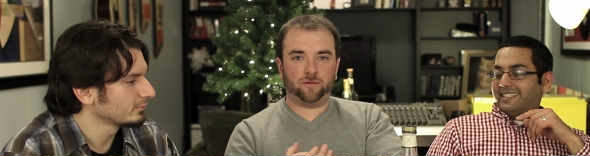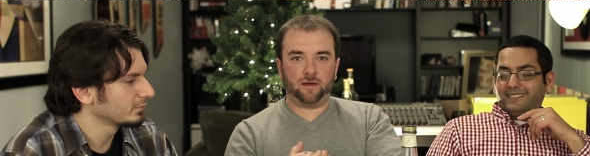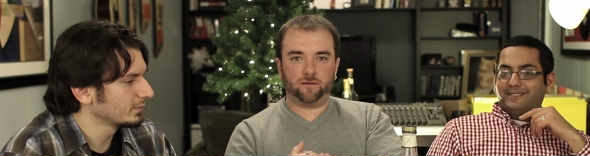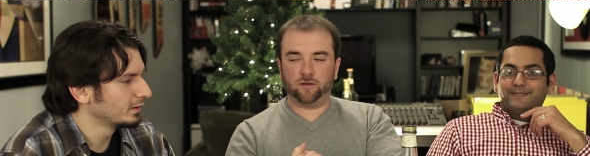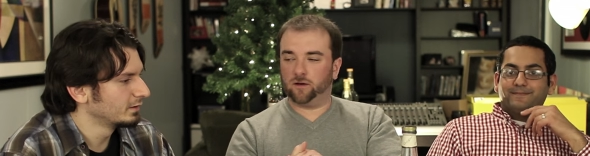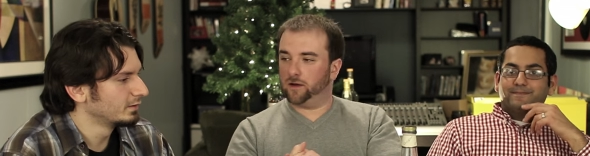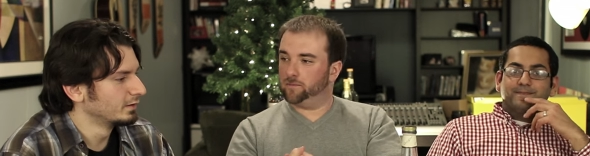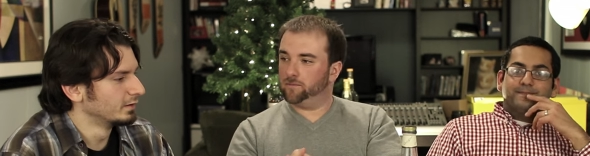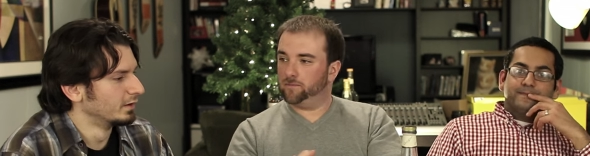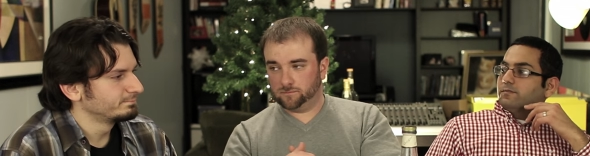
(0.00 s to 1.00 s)
Speaker 1: yeah. fan. All
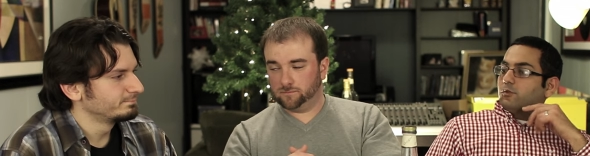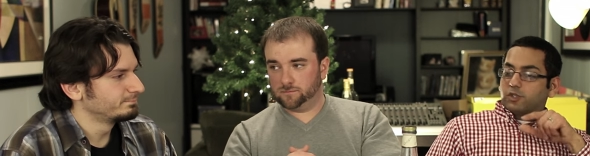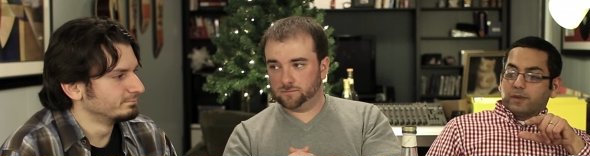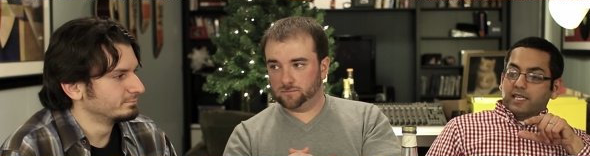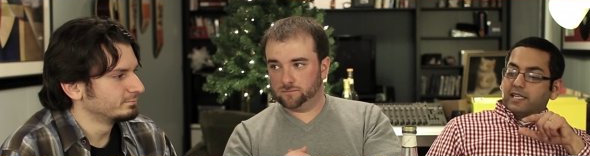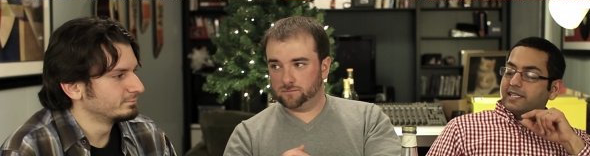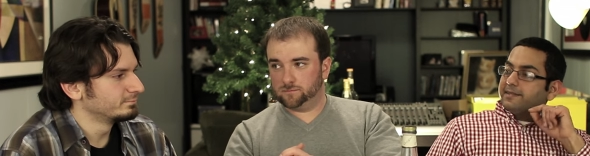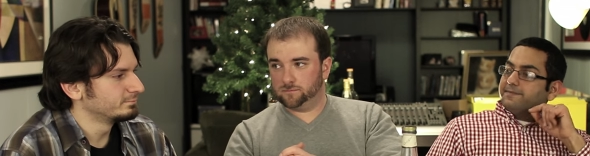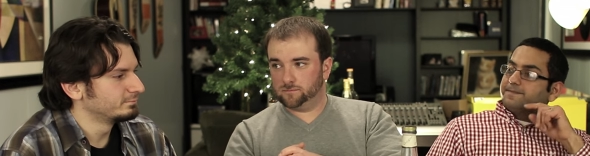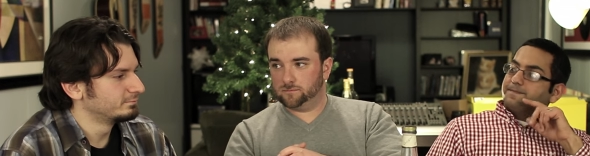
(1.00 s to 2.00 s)
right. Would you buy that
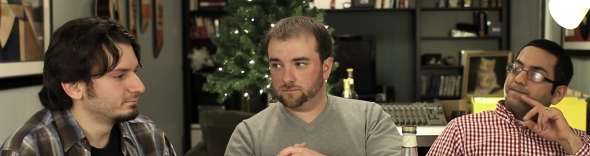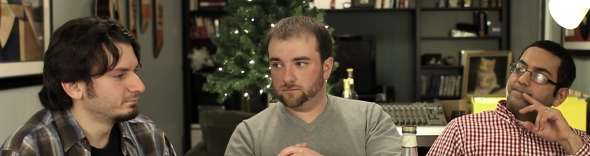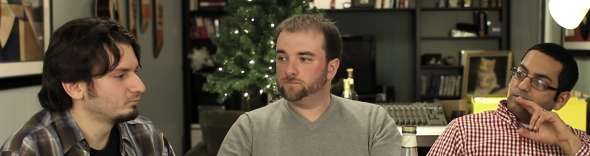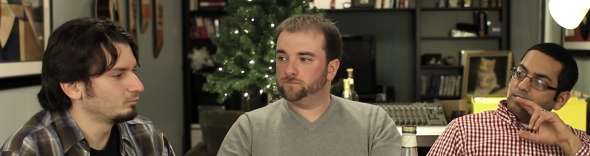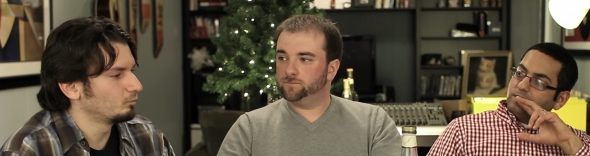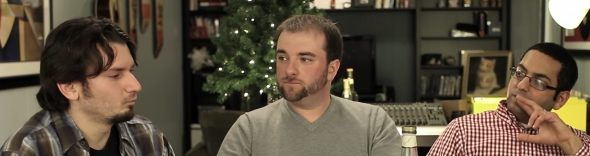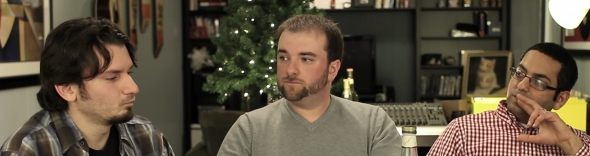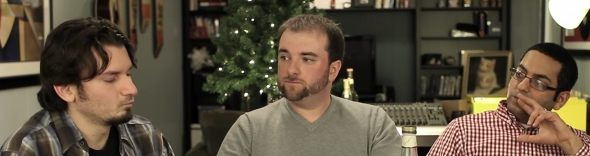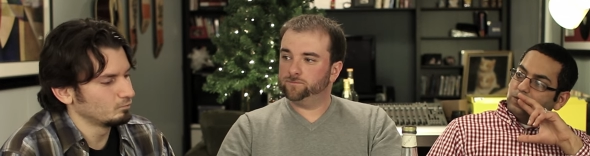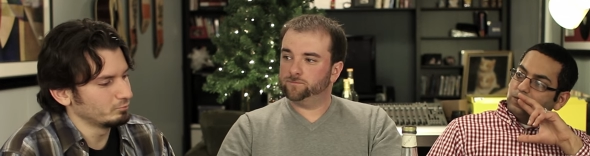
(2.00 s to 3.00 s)
again?
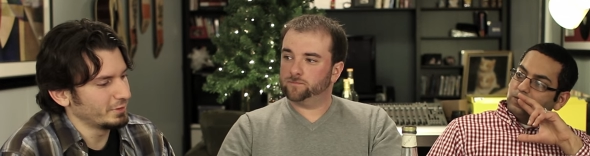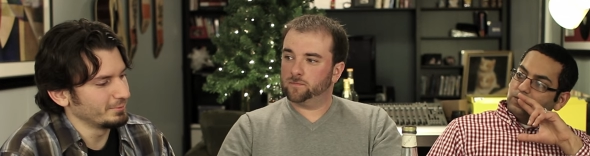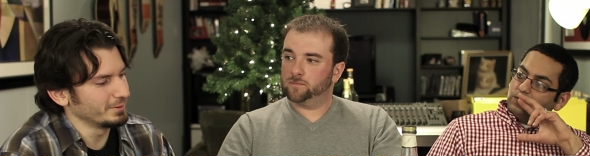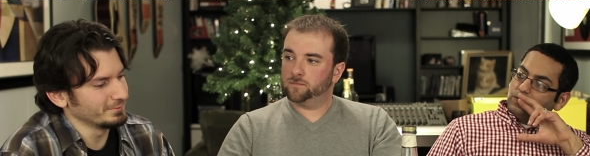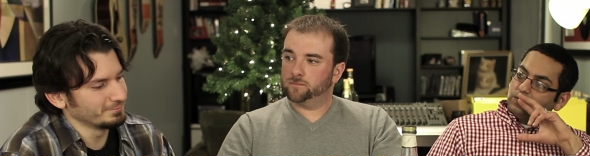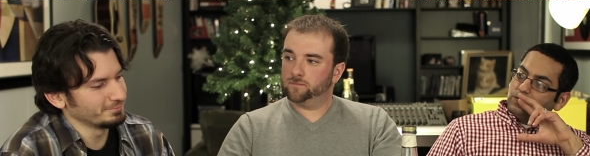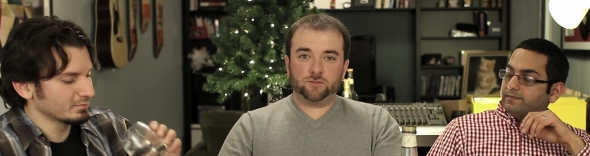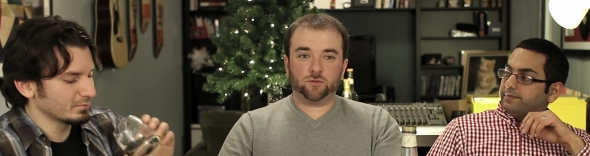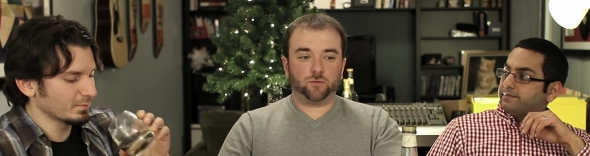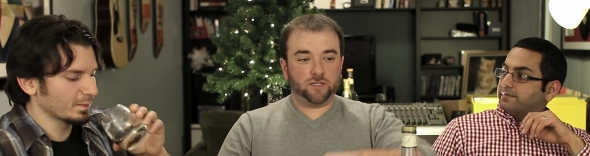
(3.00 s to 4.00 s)
Speaker 2: Maybe.
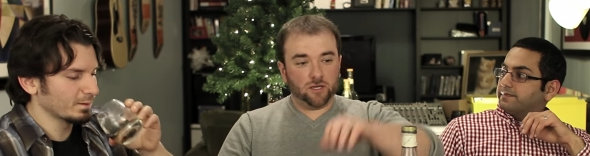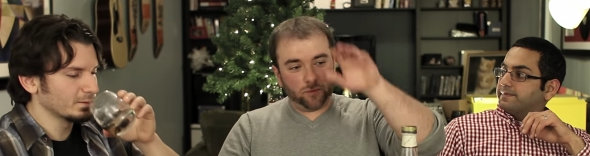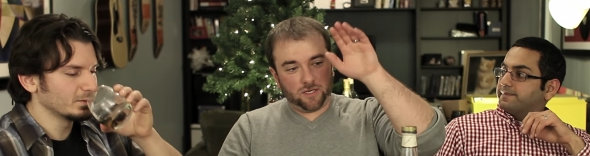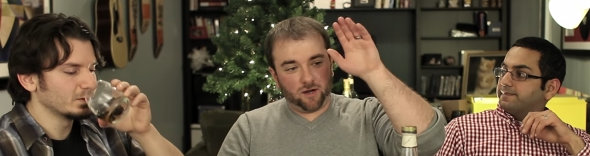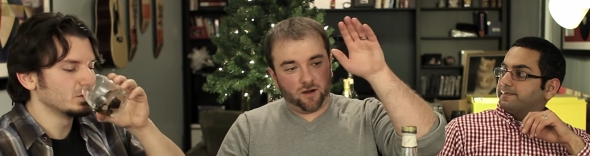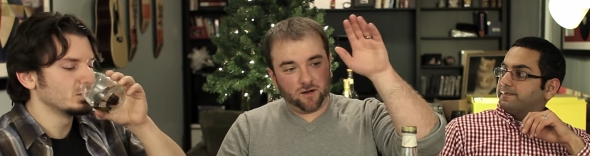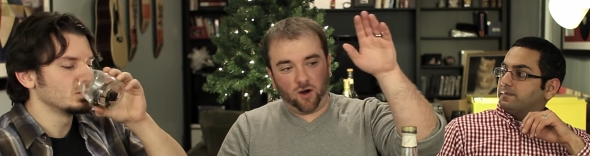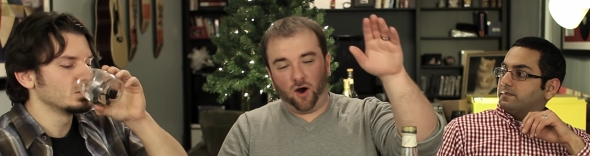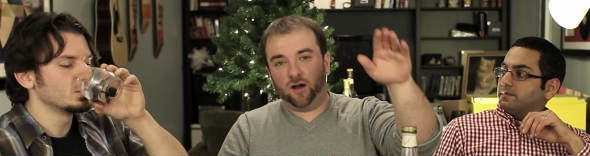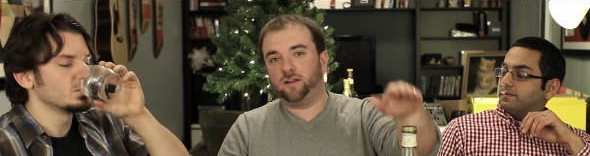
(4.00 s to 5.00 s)
So there we are
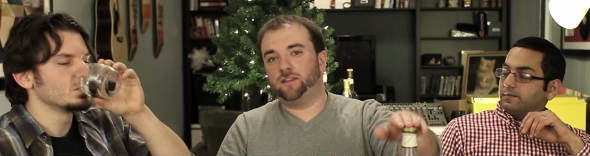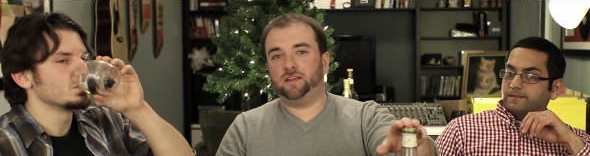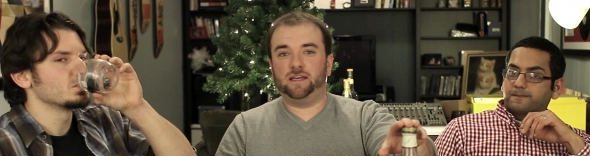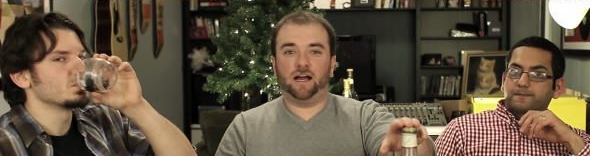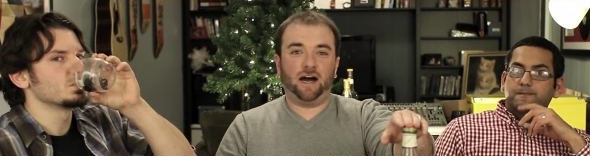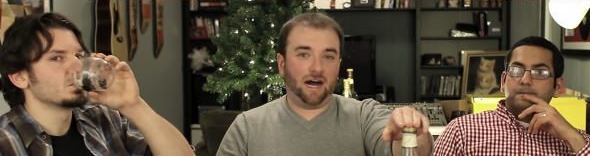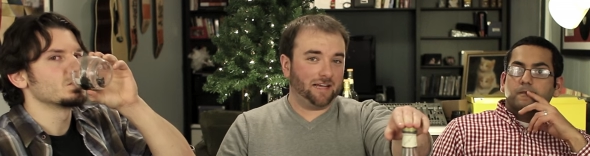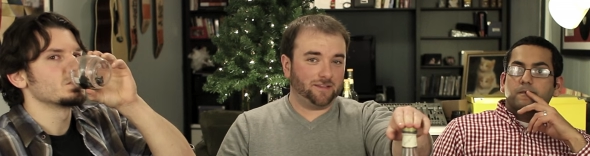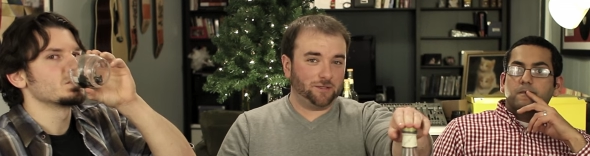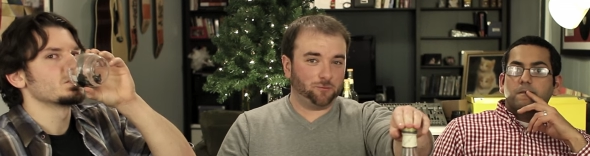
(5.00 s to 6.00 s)
on the
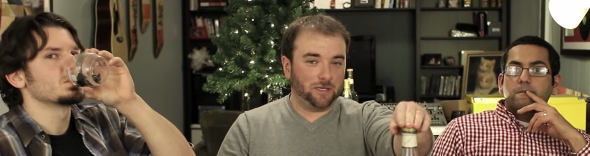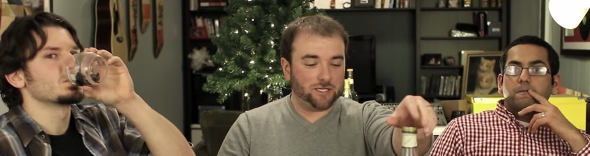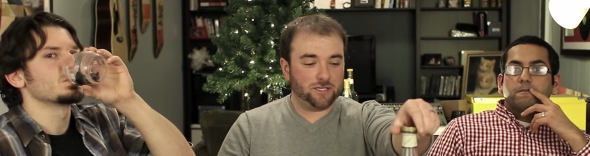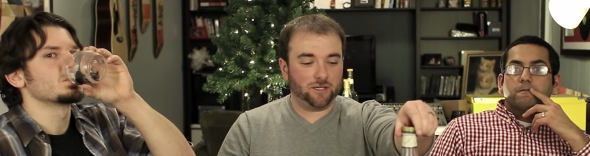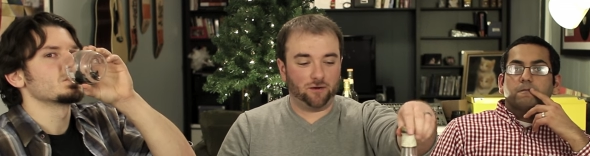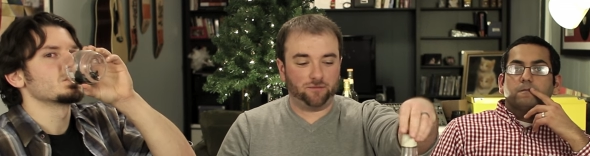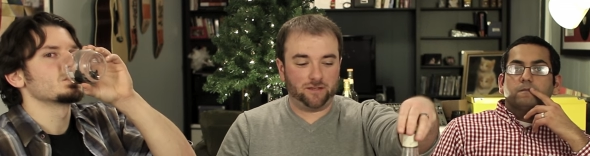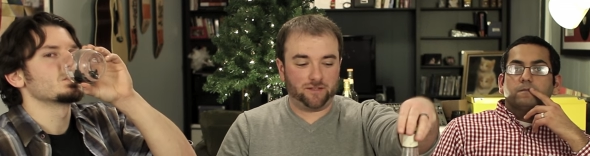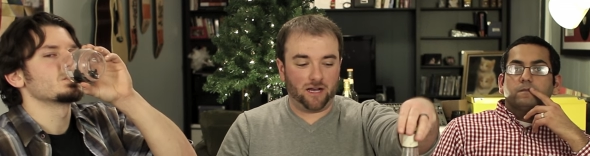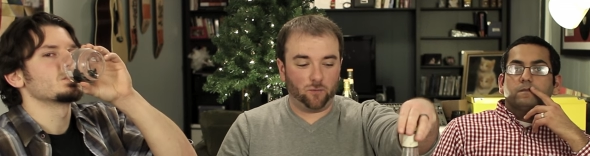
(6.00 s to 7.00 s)
Highland region of
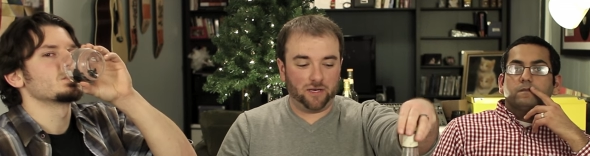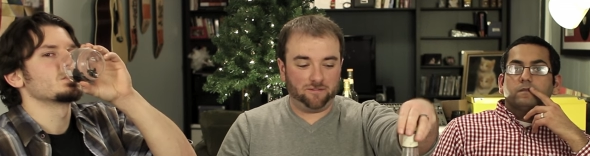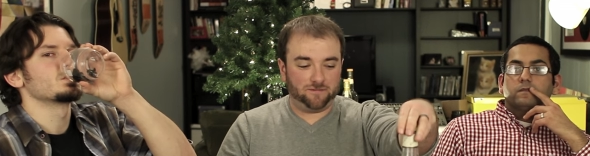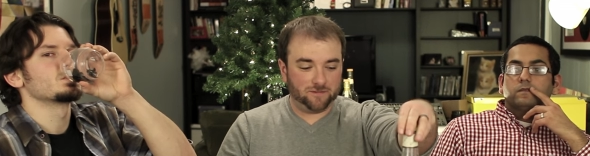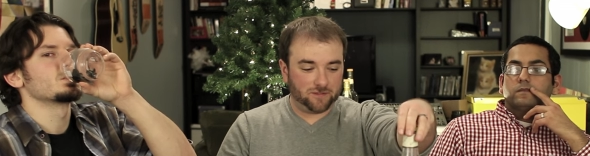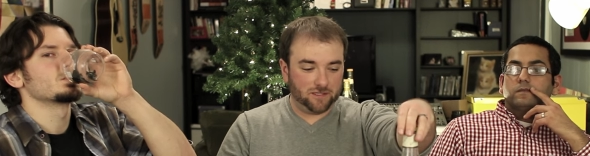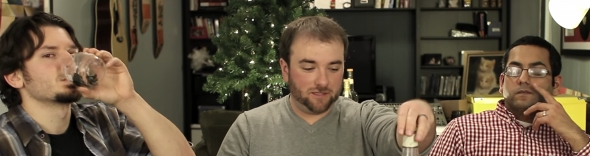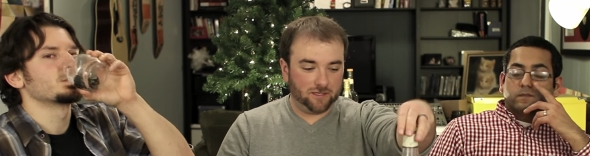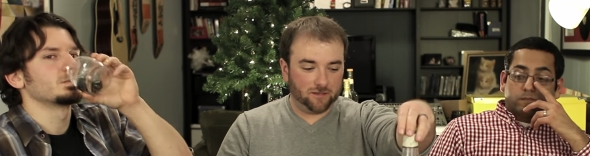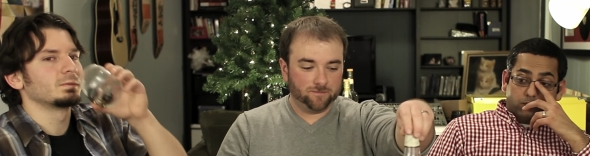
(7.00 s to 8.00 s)
the Dalwhinnie fifteen
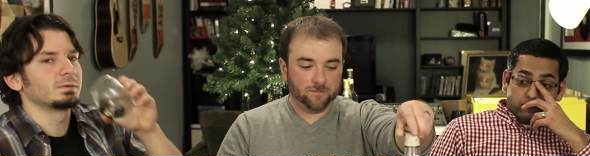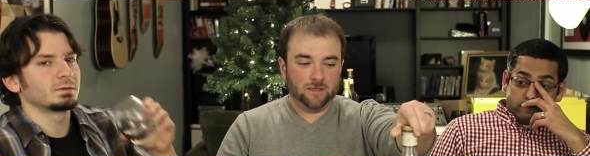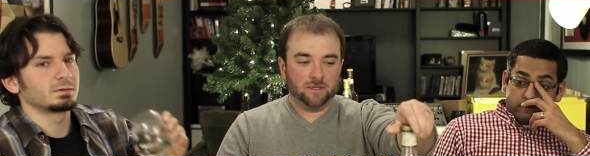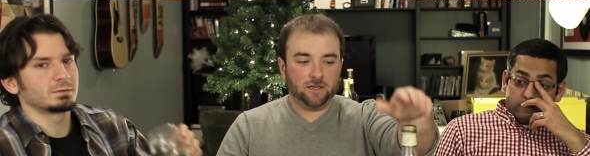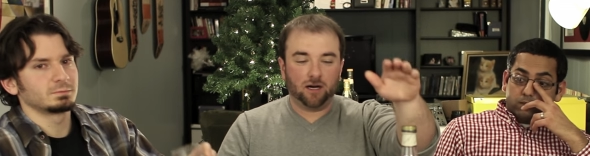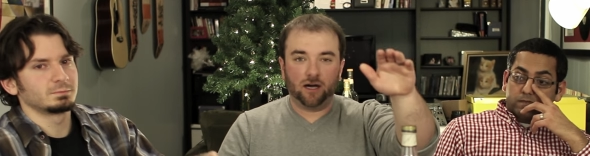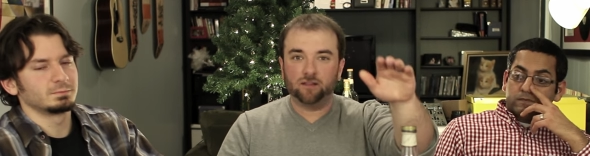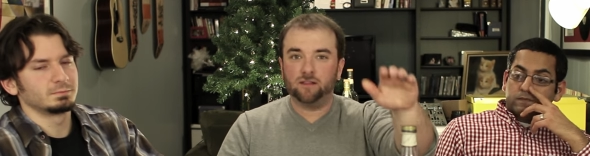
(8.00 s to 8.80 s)
year. Uh,